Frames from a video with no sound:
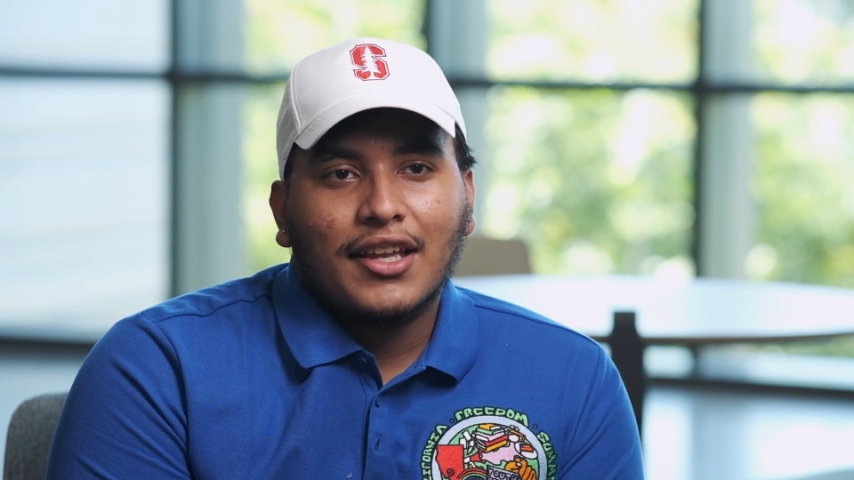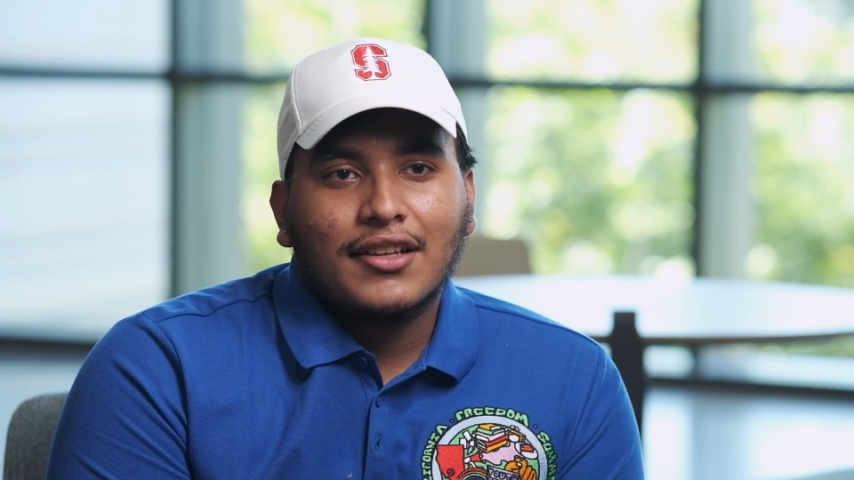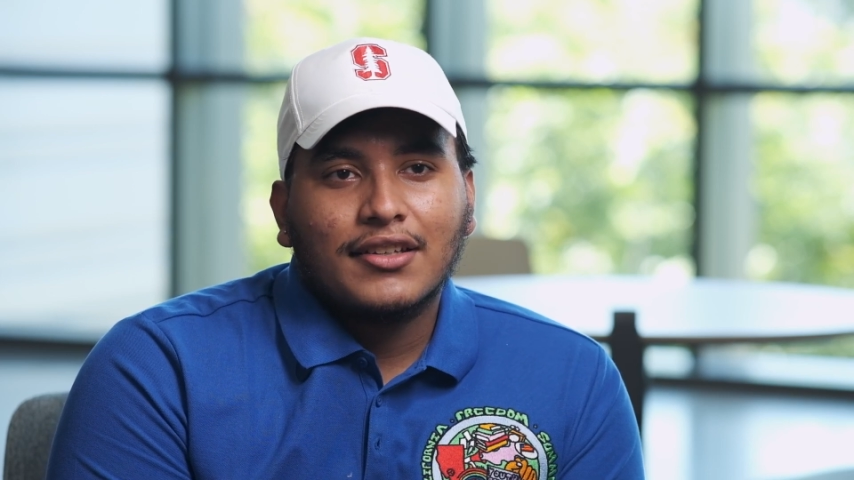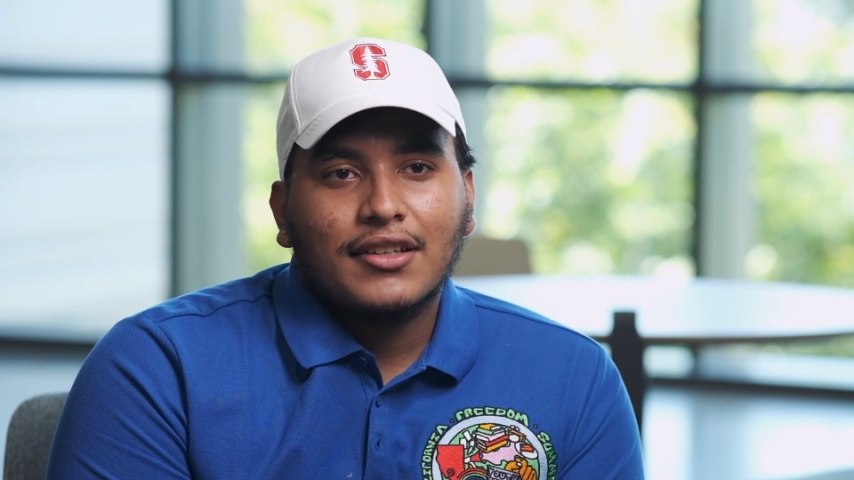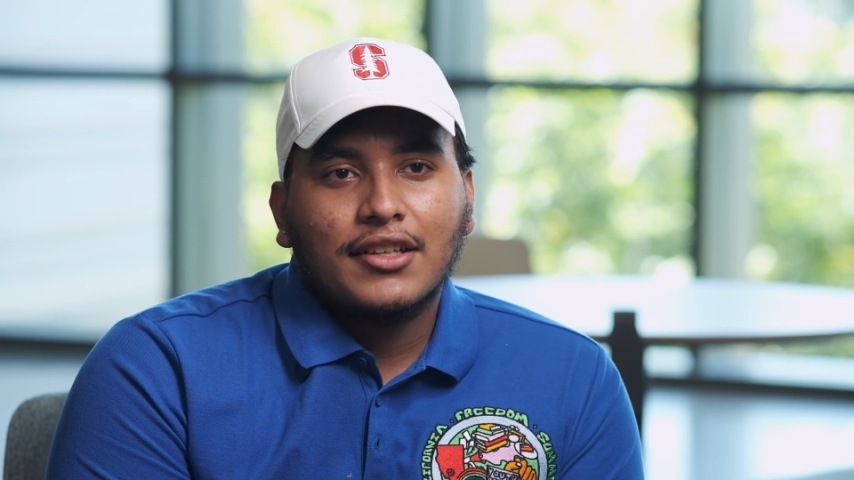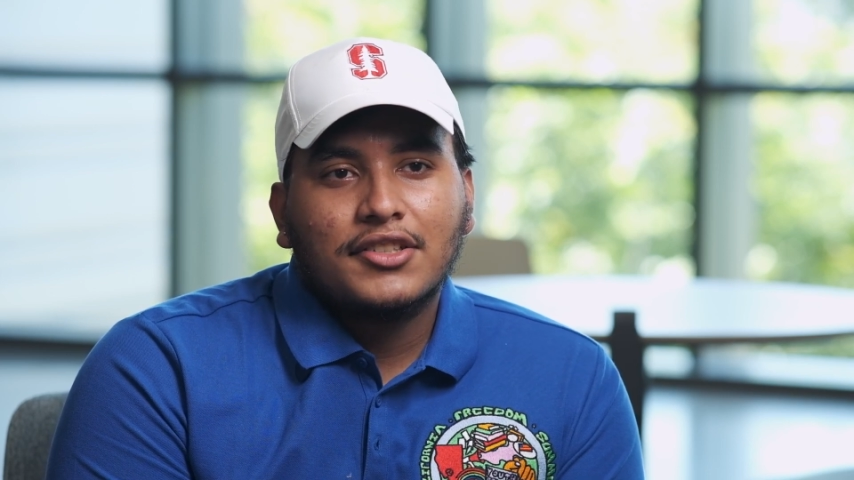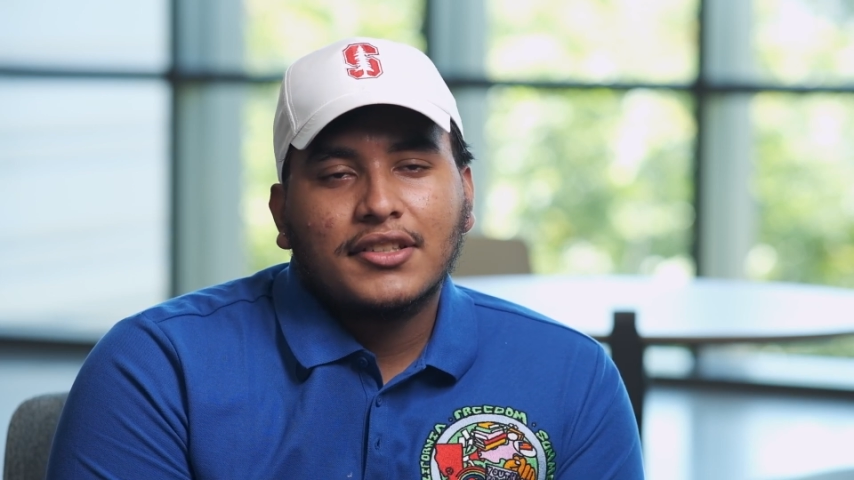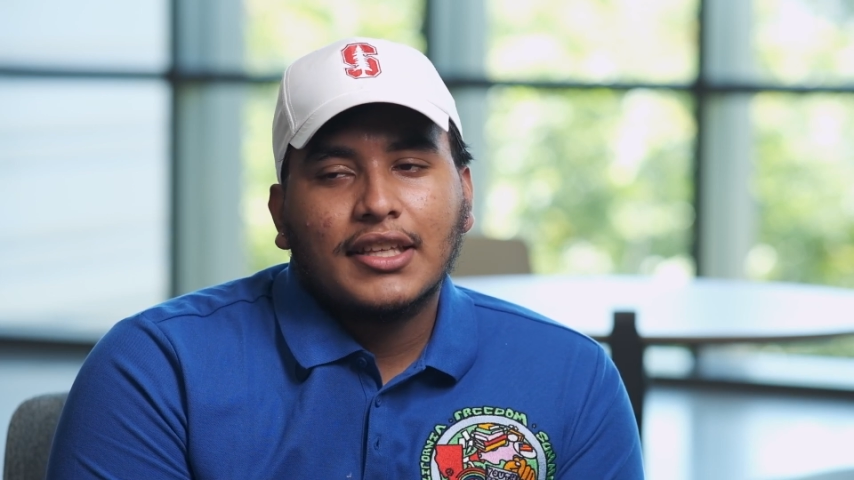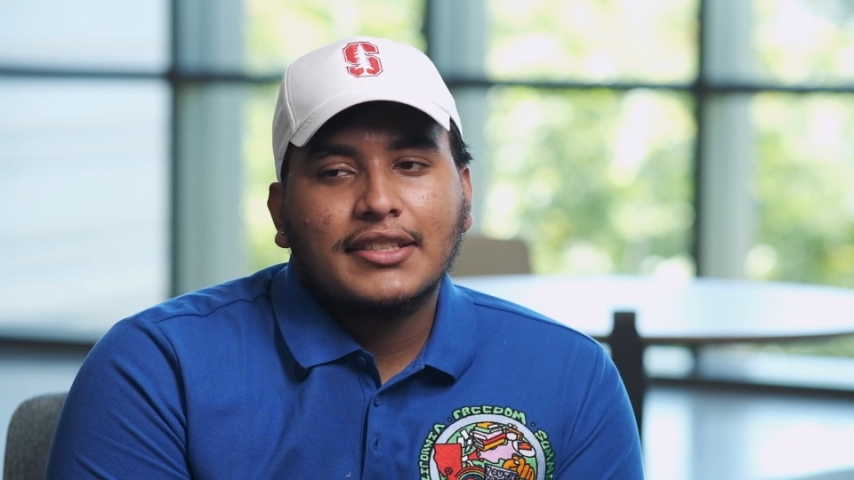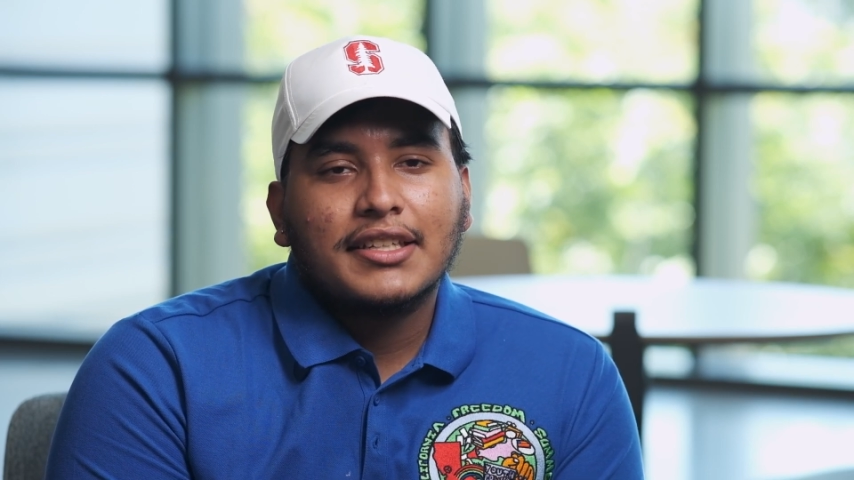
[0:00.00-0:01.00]
and
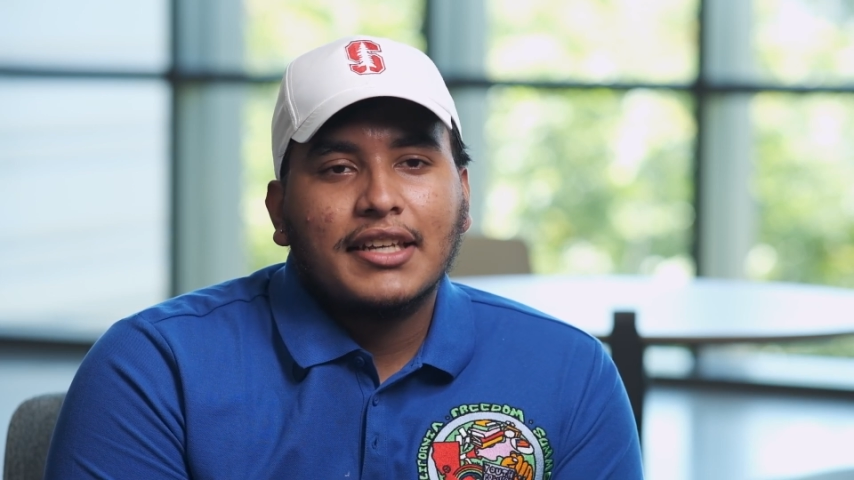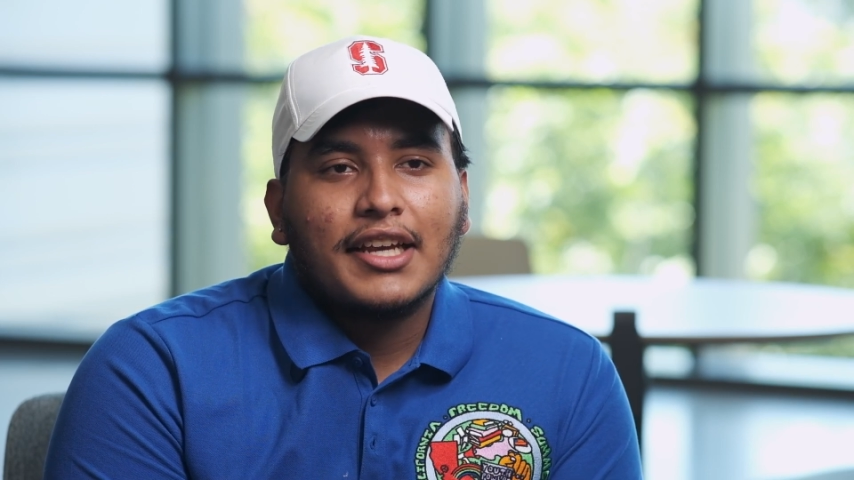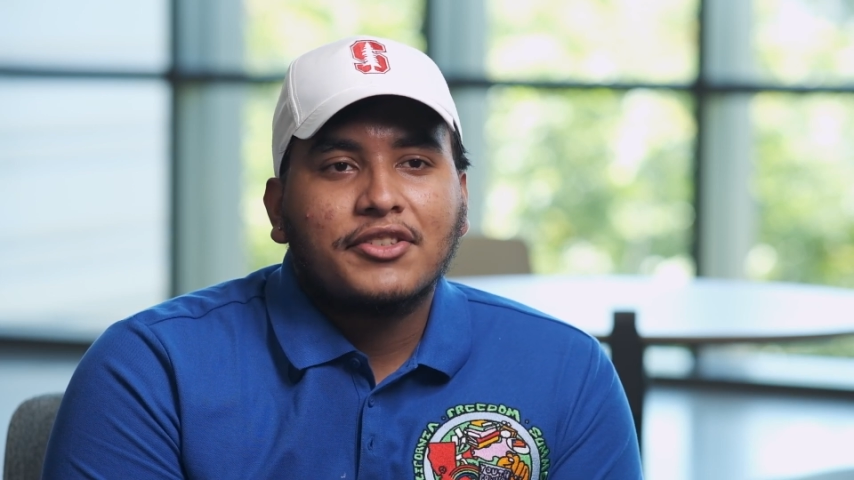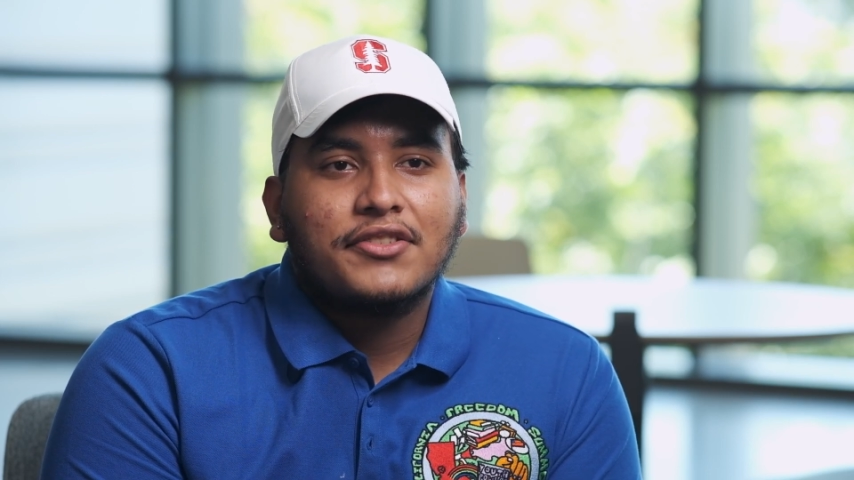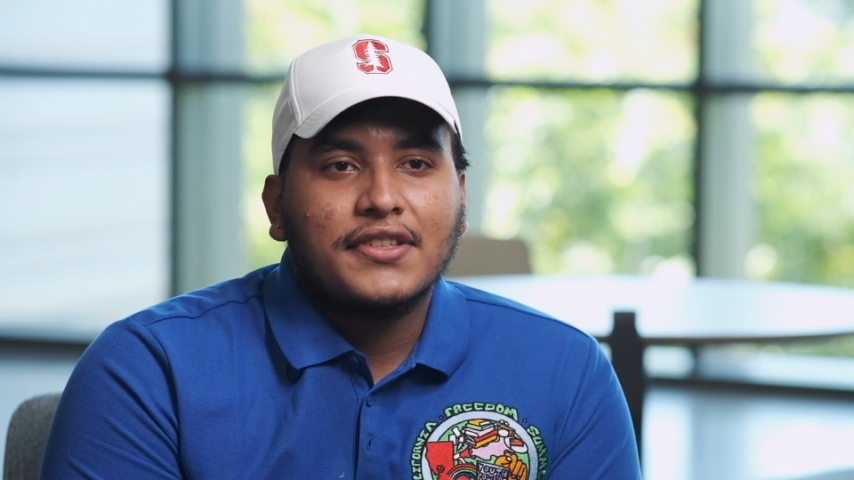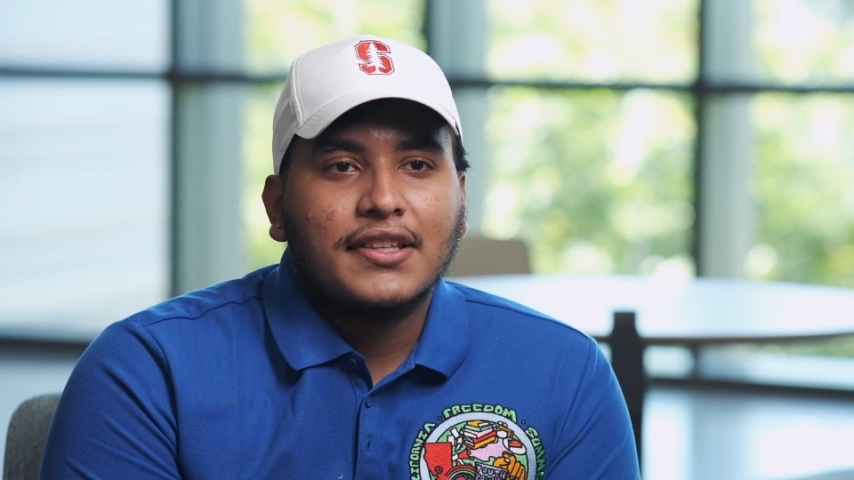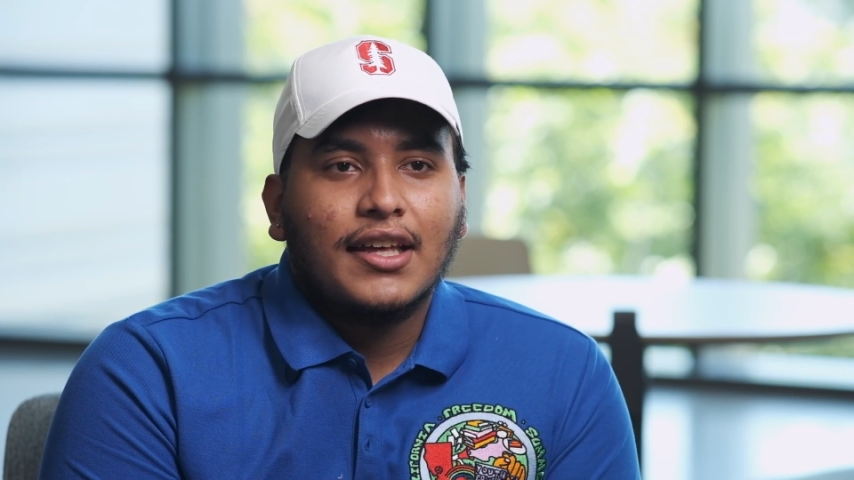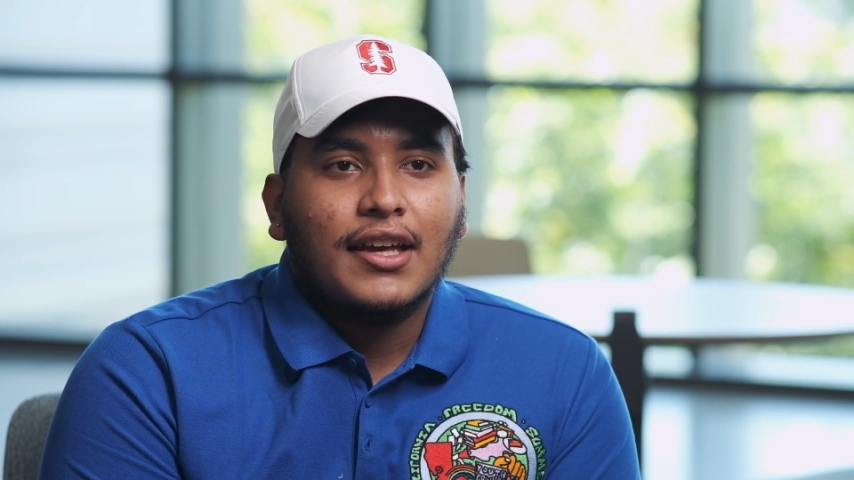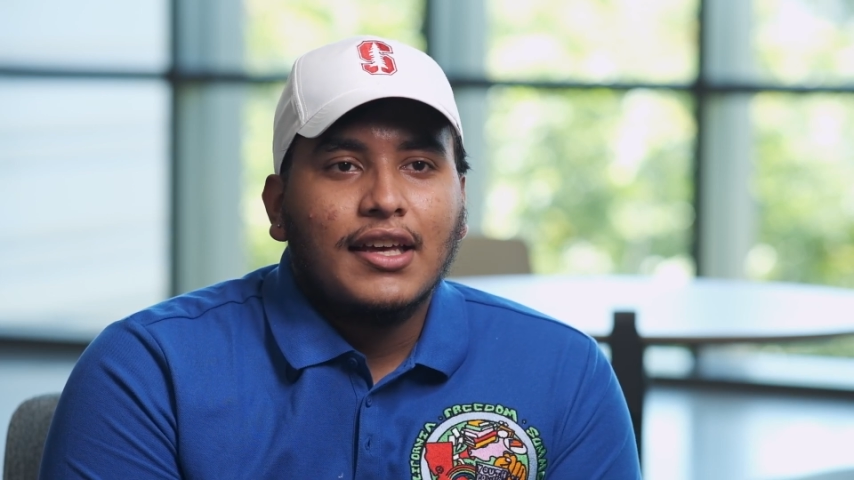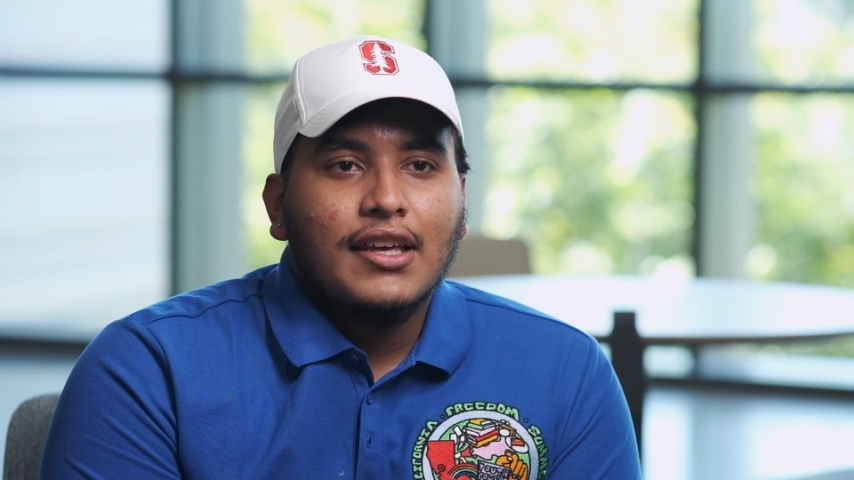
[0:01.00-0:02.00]
it's like nice to see
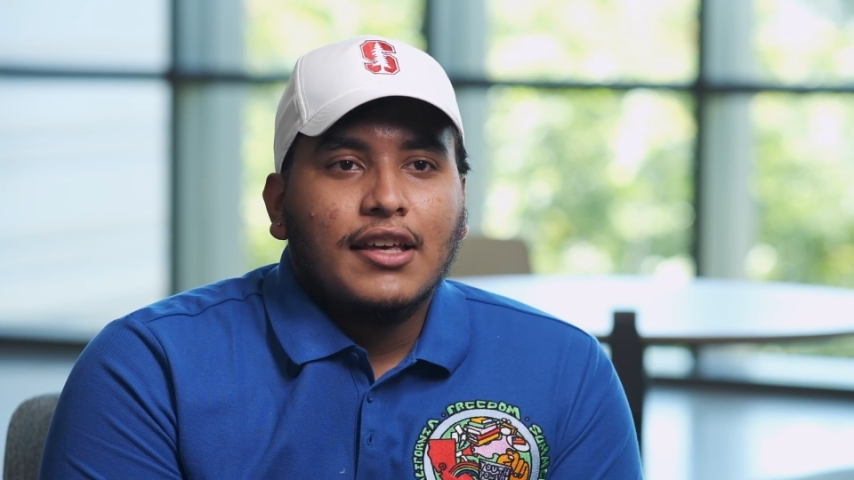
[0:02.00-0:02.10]
that,